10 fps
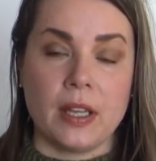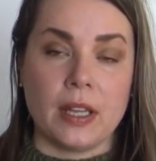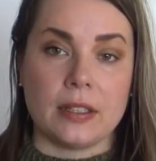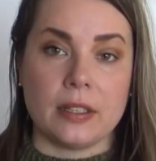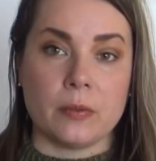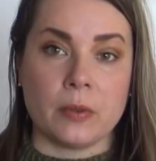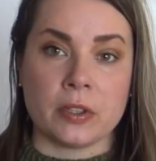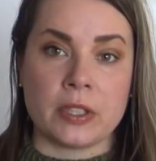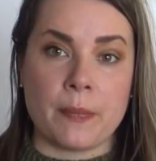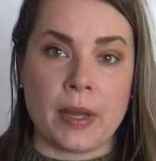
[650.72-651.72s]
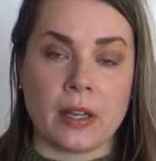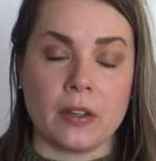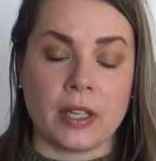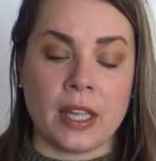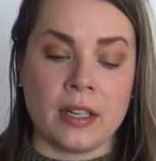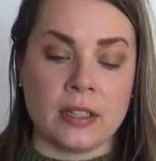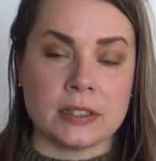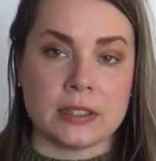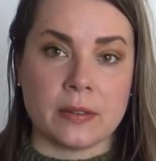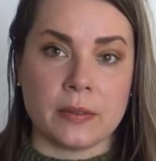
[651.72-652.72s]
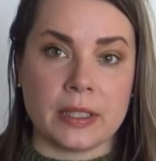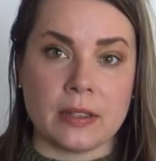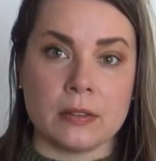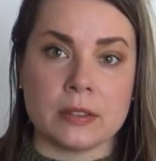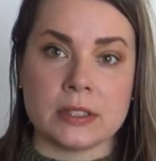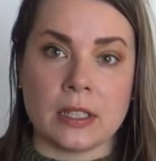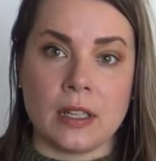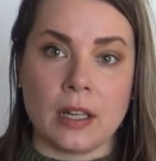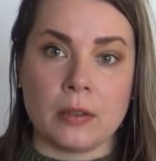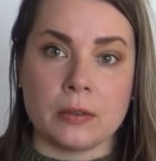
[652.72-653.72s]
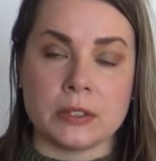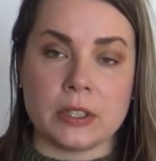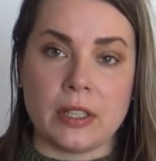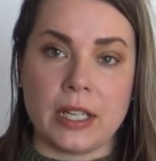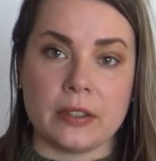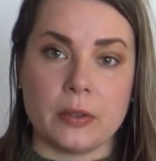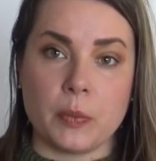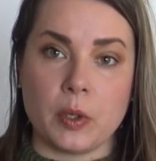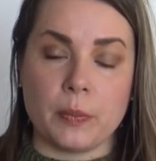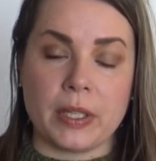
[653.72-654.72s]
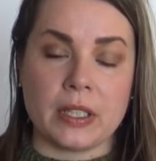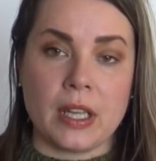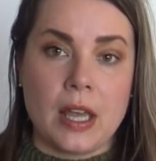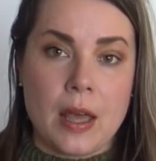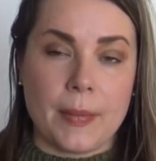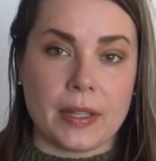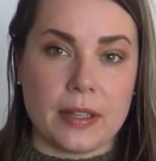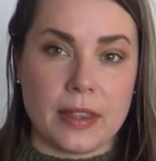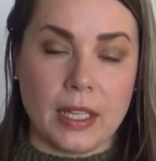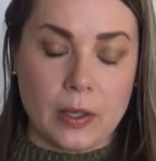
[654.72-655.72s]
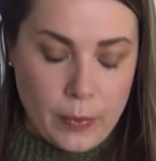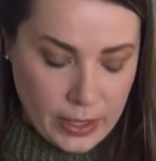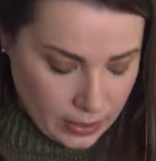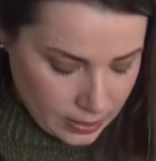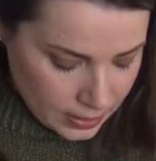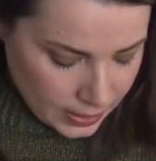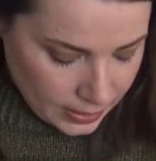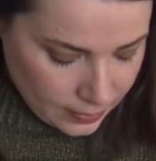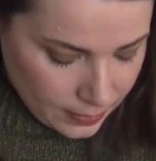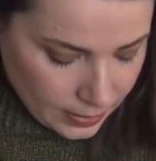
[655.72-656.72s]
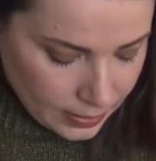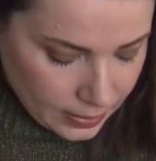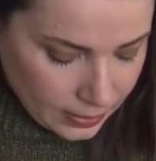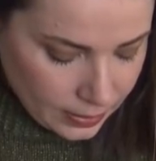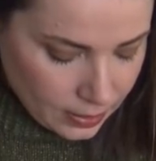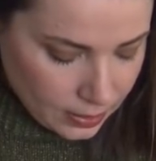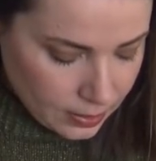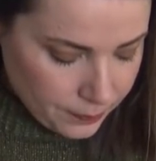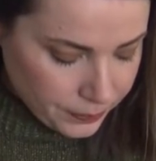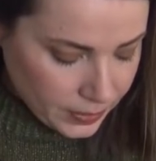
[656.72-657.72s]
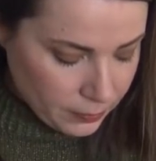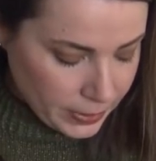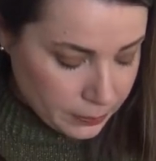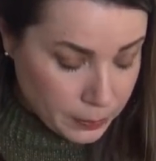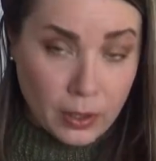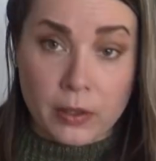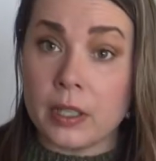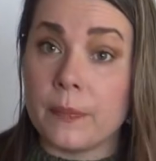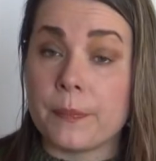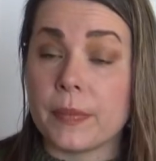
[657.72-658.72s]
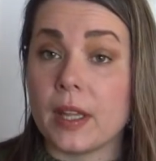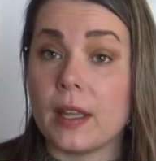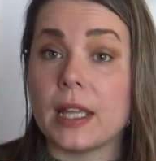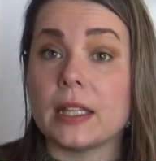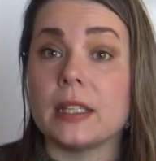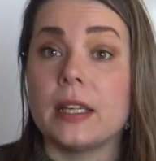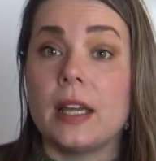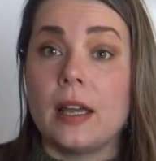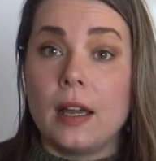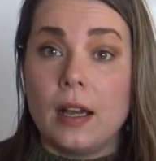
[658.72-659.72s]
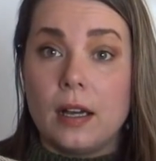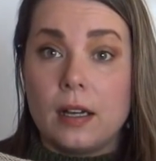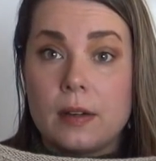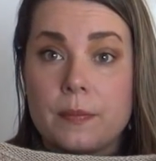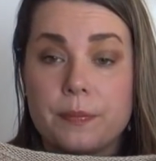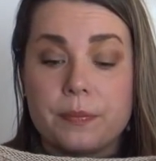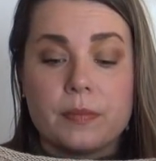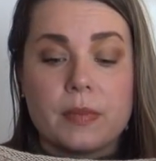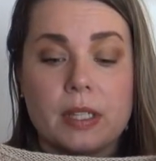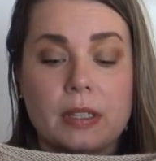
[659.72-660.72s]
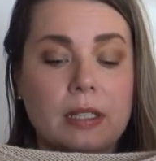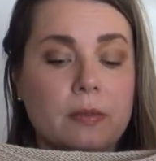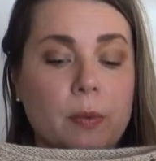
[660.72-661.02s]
and then work them back again, so it looks looser at the moment, but I think when I wet block it, that